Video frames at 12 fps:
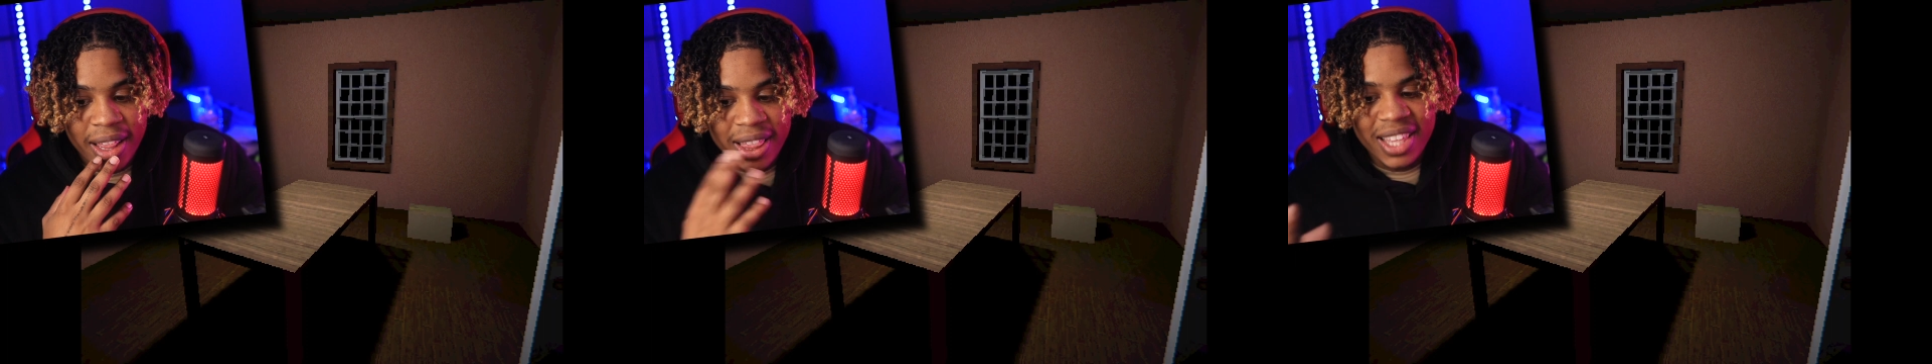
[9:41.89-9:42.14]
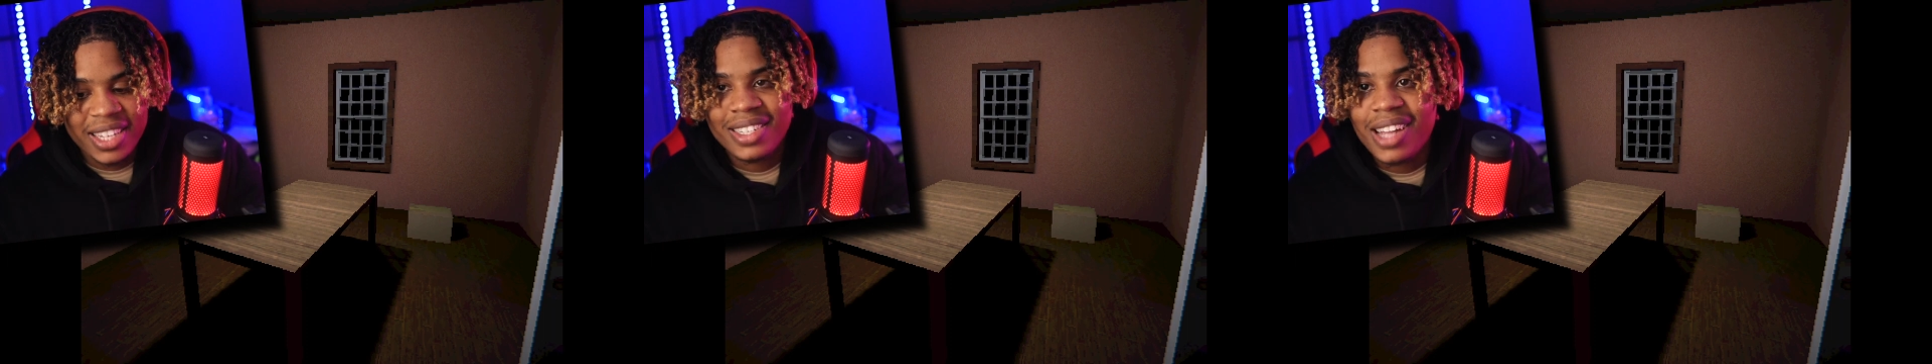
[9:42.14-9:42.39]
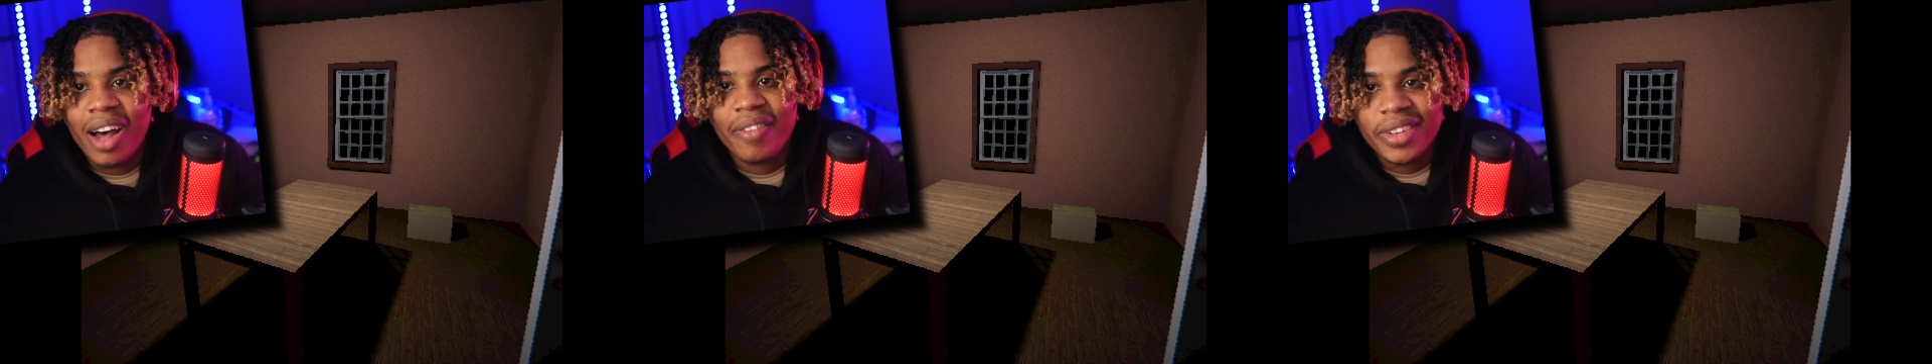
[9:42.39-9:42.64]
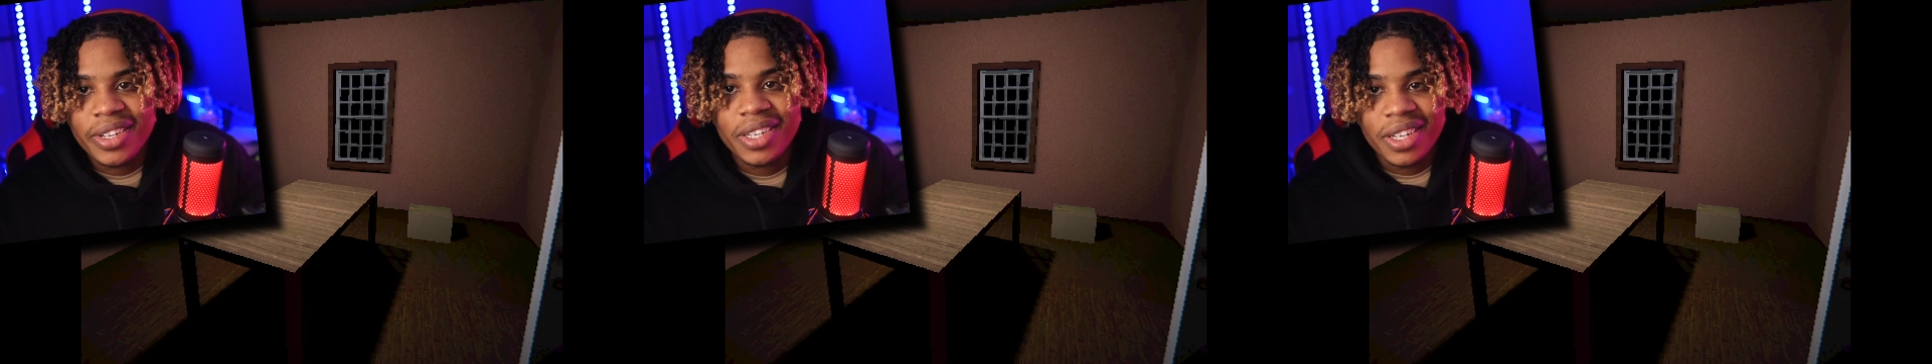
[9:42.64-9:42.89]
this is
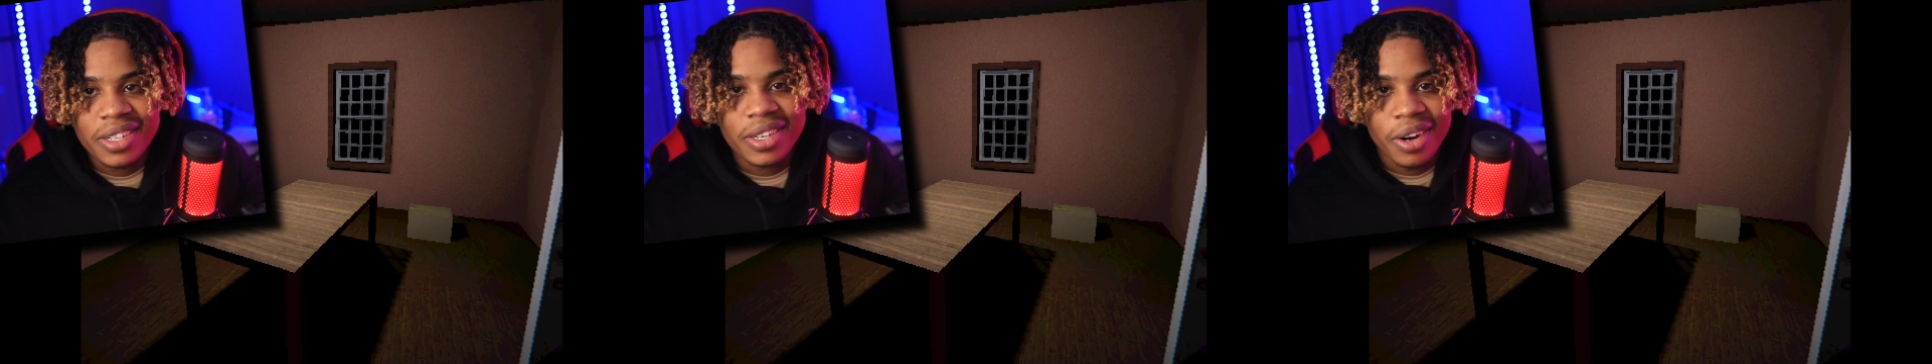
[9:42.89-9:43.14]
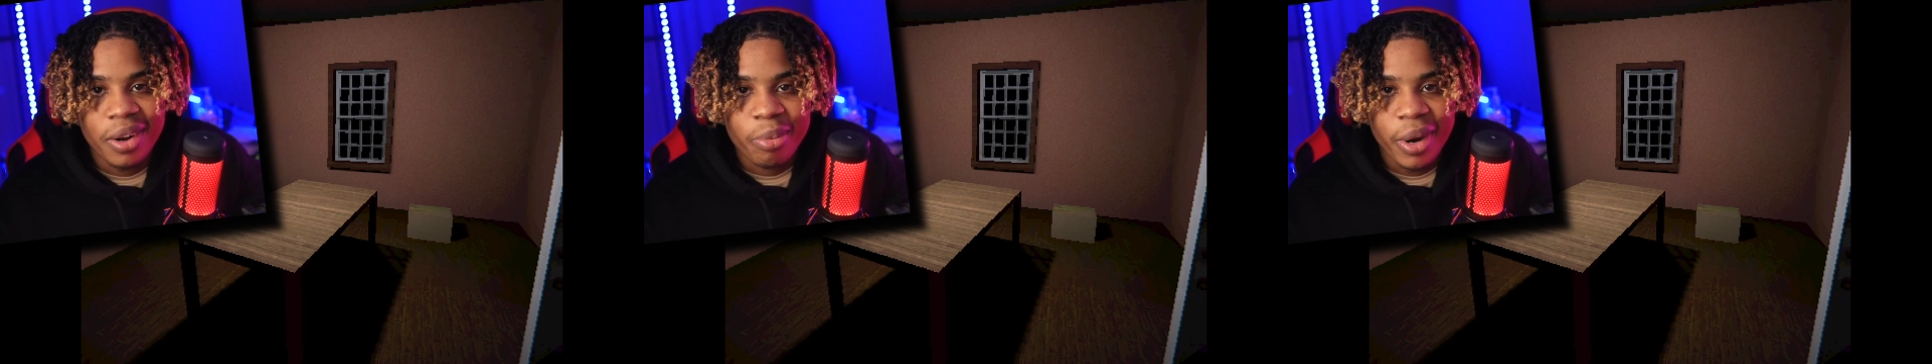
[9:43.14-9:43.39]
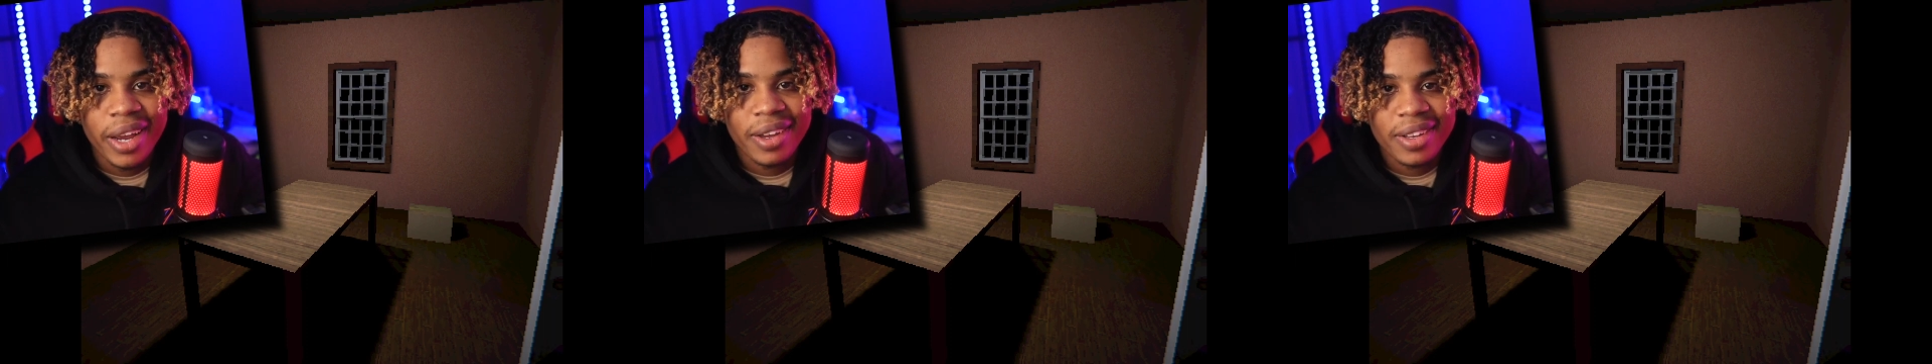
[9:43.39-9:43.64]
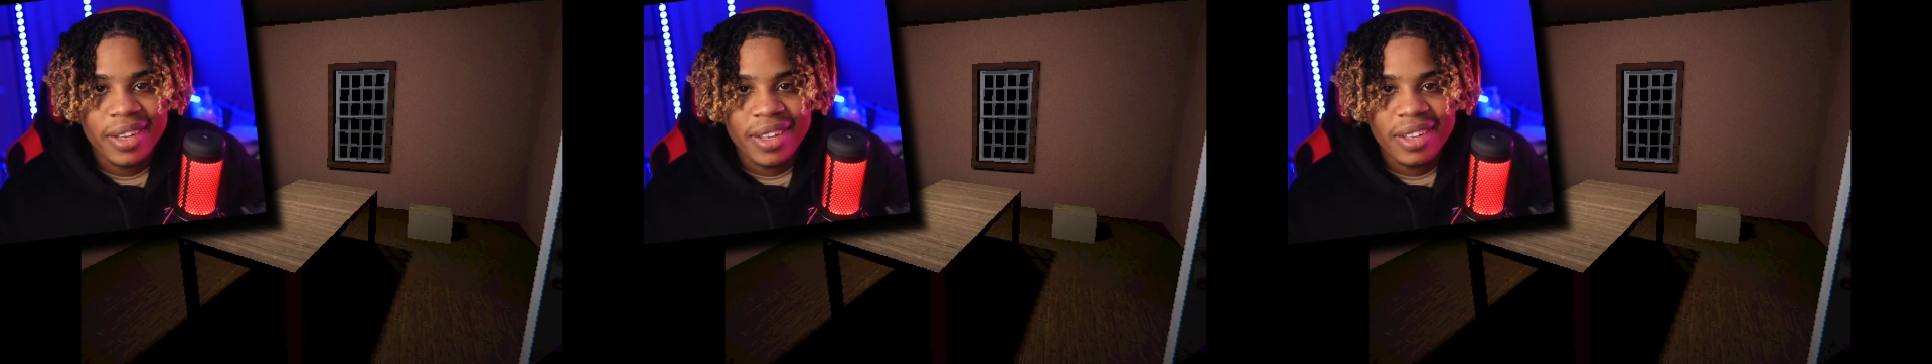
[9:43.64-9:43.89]
obviously a setup, right?